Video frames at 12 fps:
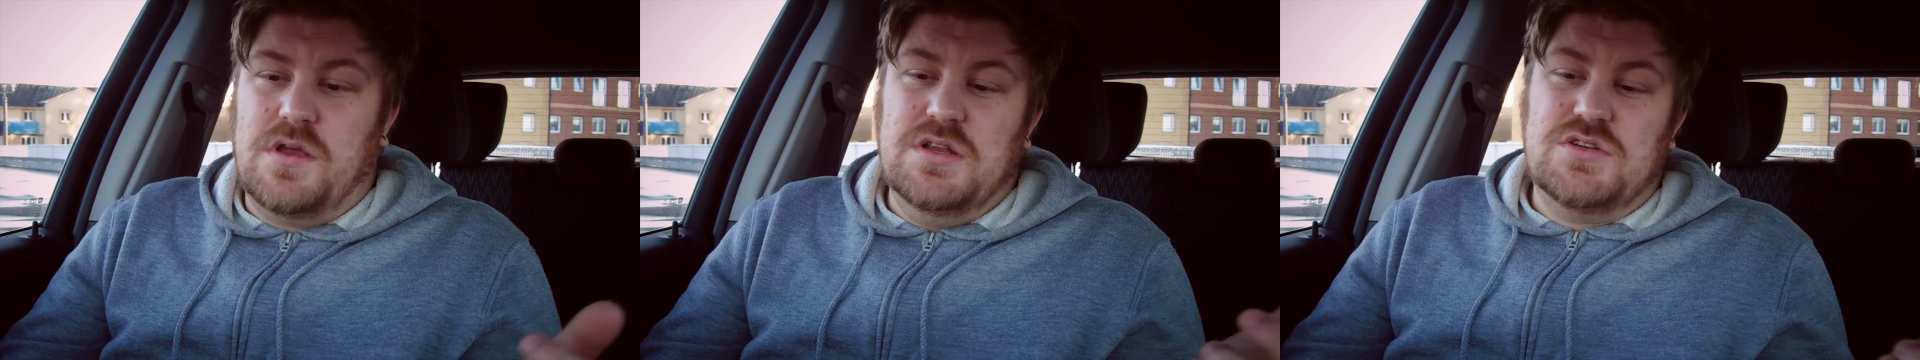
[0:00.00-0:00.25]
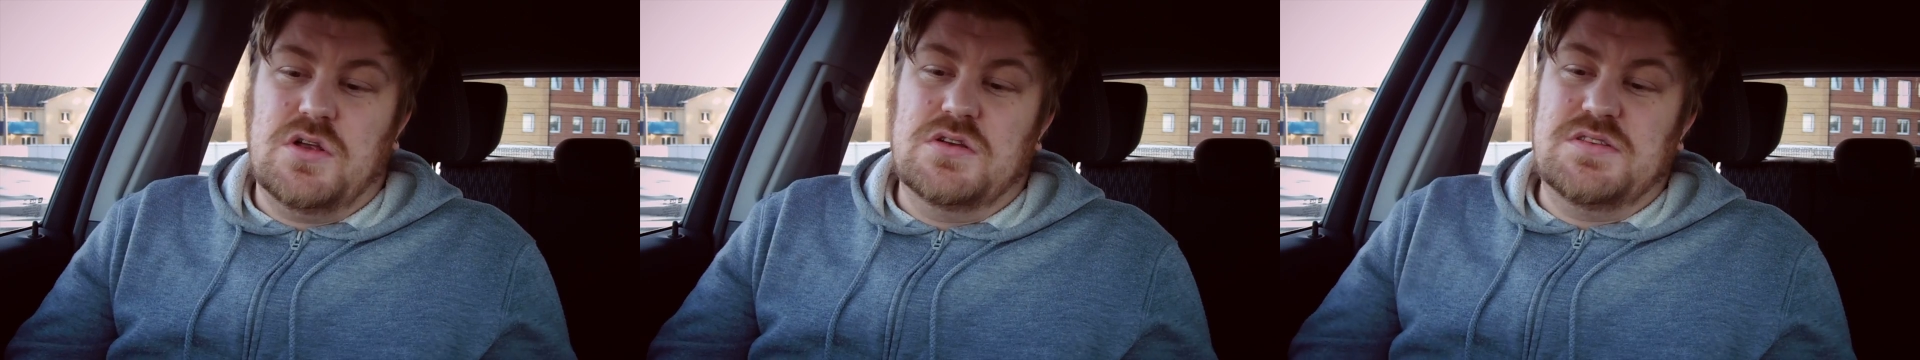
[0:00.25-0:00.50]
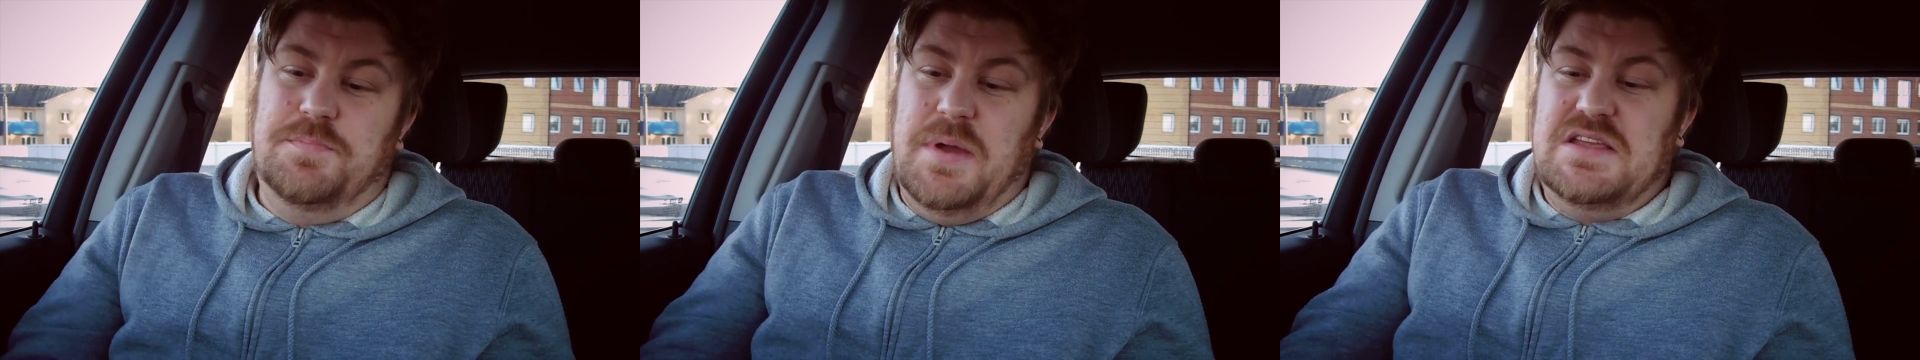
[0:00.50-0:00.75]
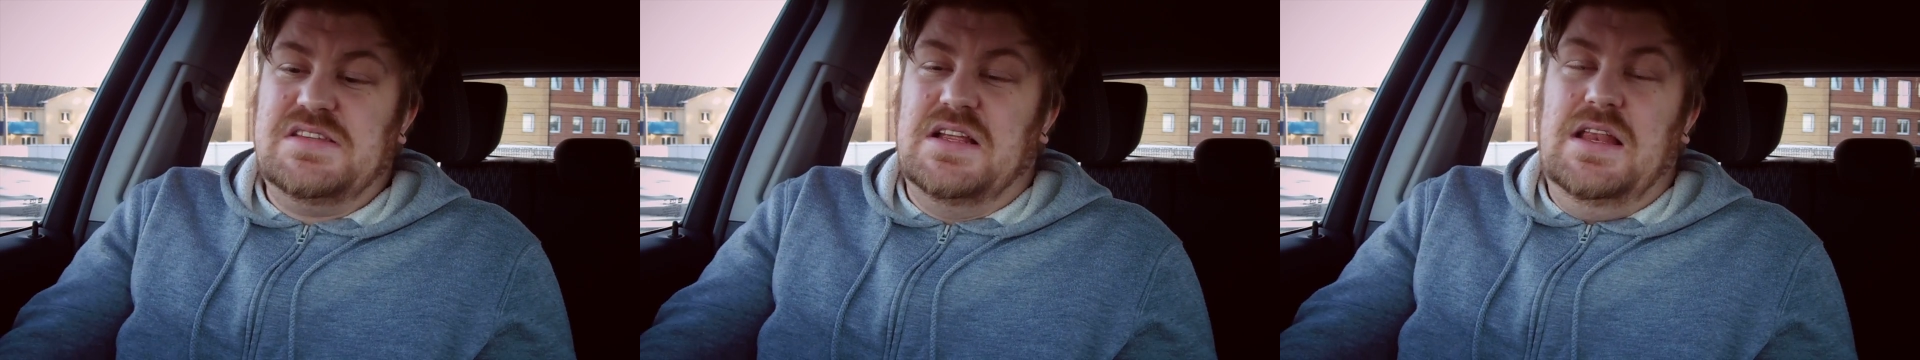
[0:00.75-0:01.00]
the controls are
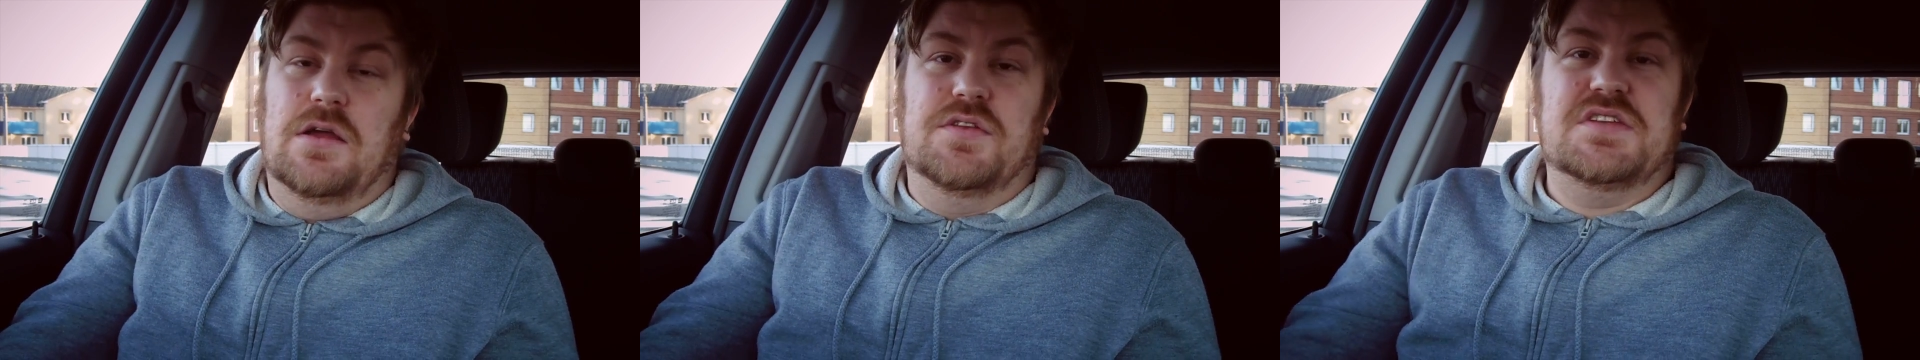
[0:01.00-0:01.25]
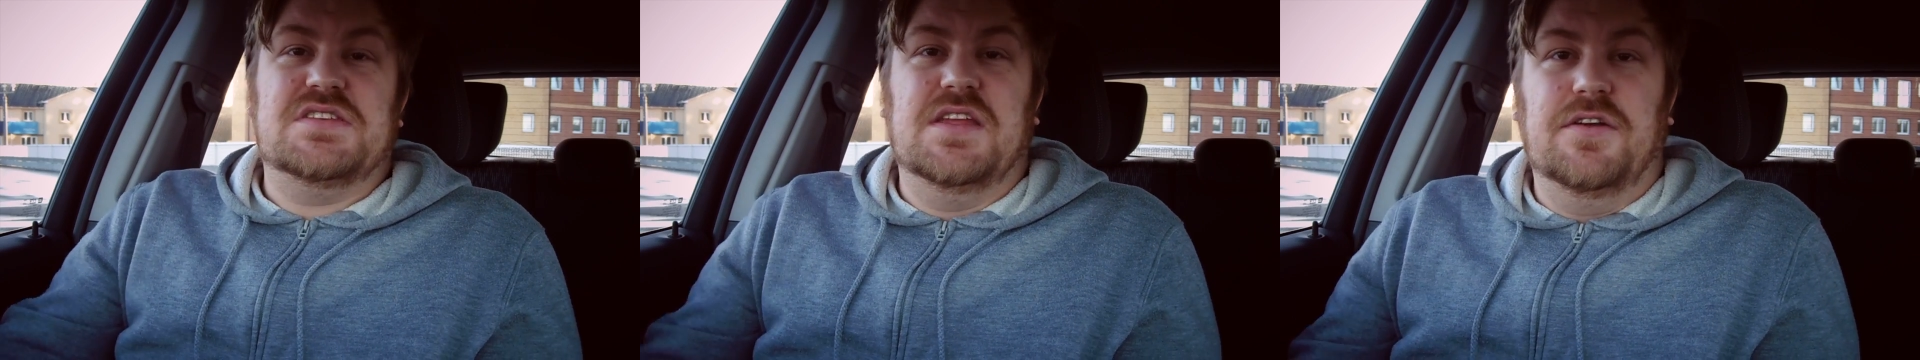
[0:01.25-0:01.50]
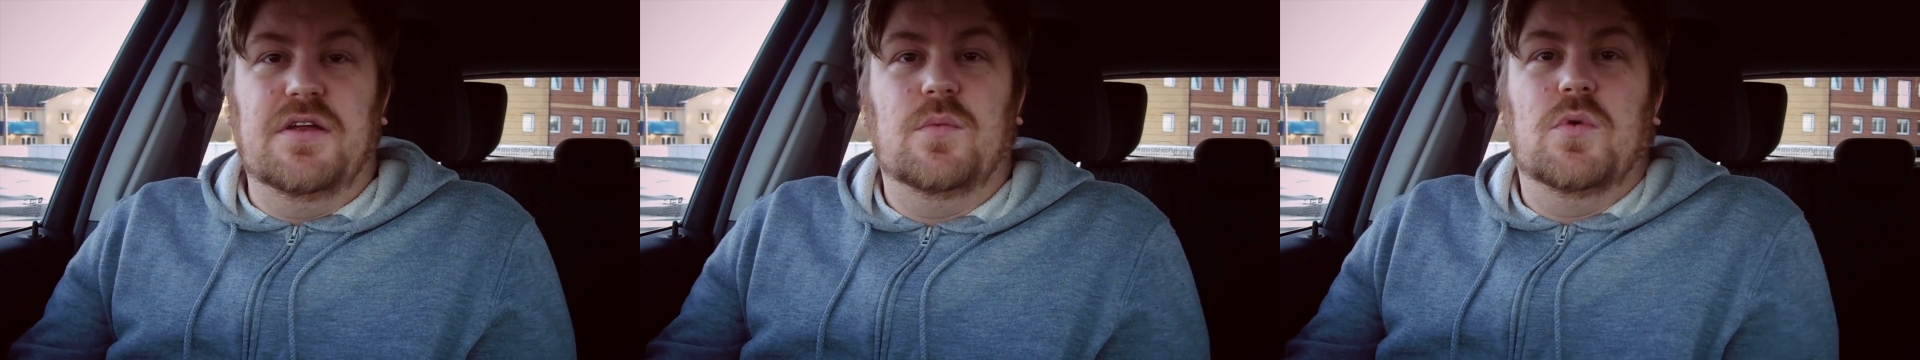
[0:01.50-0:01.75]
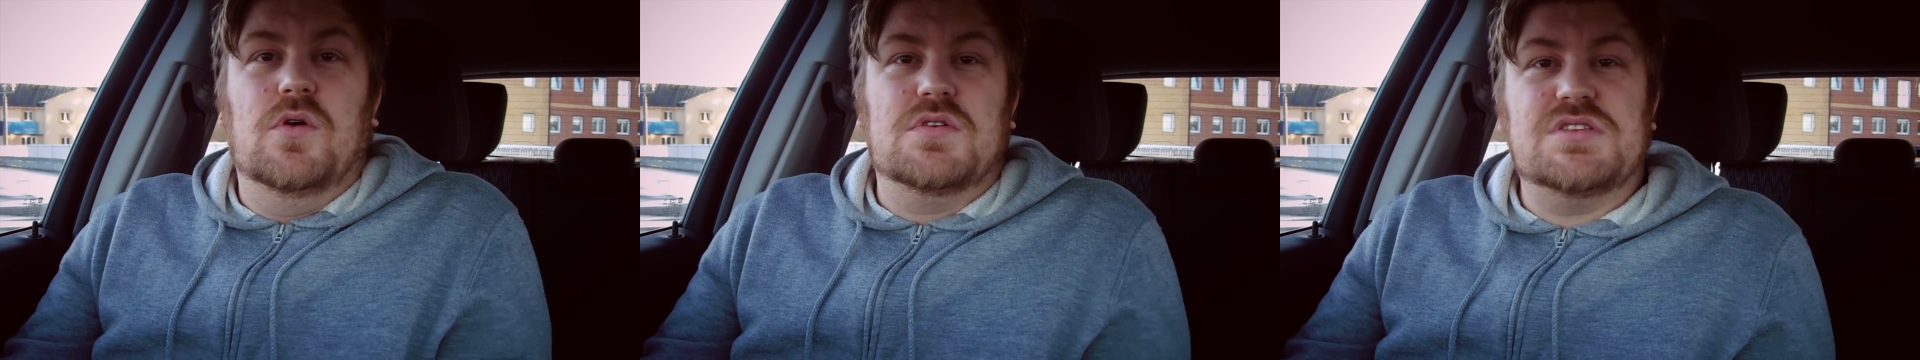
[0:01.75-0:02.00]
basically on the
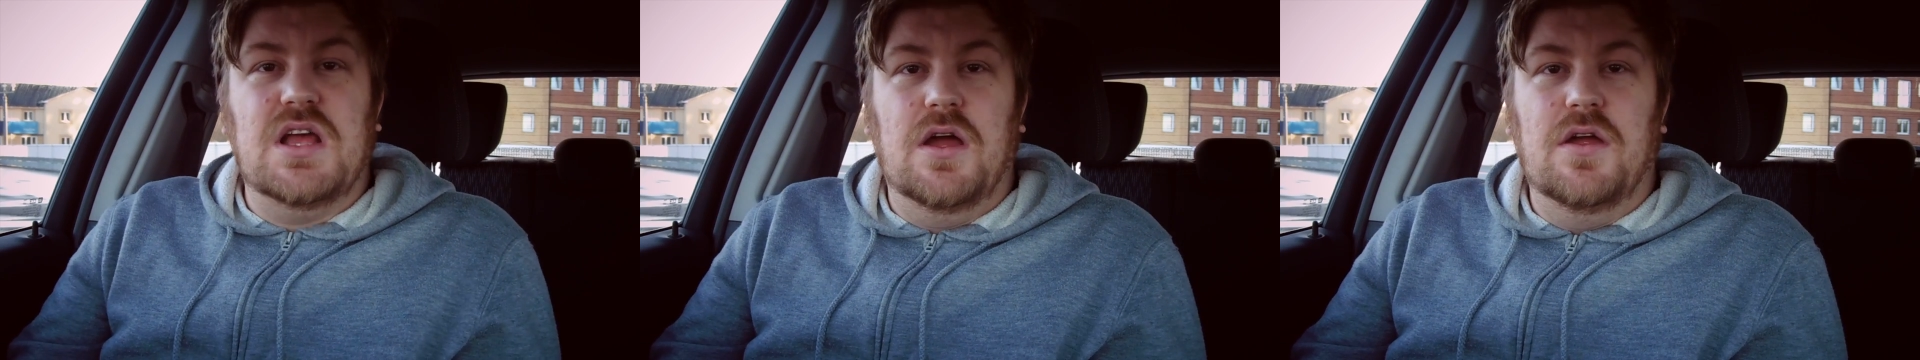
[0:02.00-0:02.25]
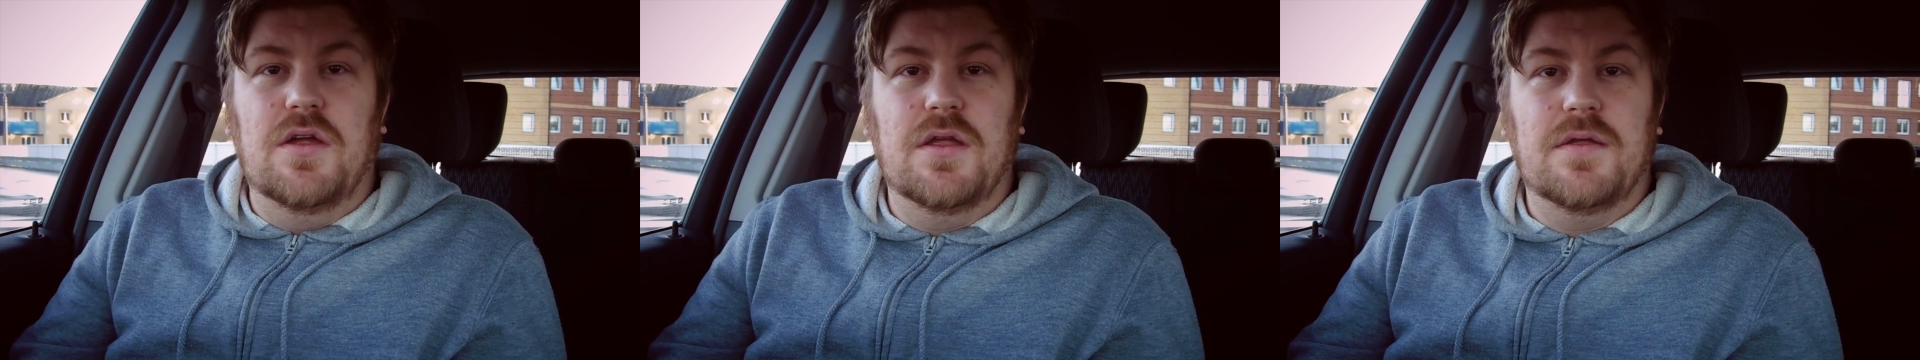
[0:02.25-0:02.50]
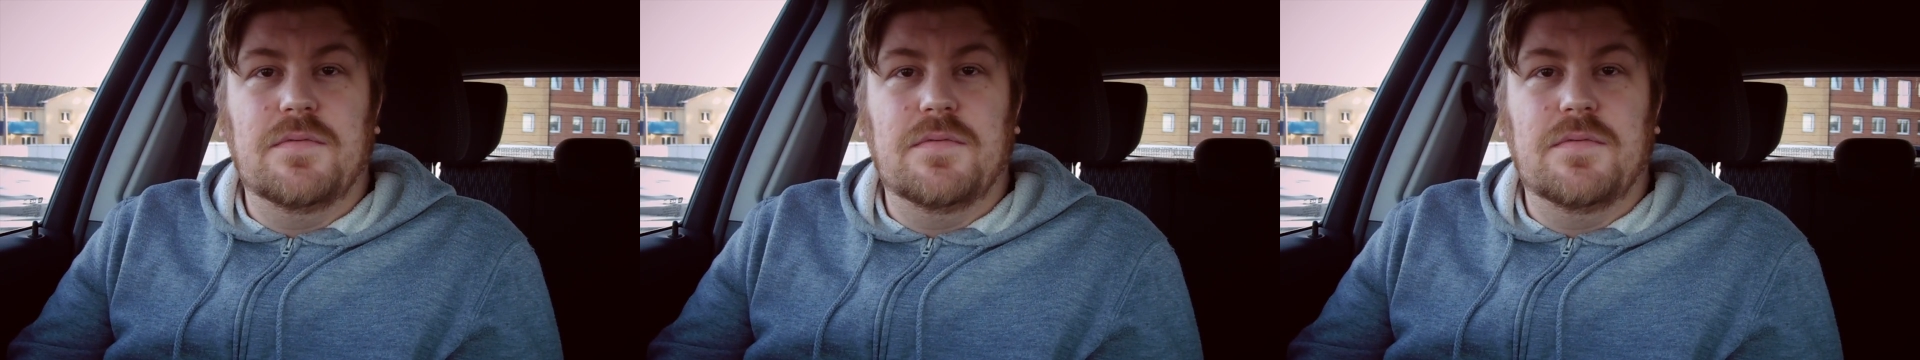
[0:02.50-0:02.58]
steering wheel, so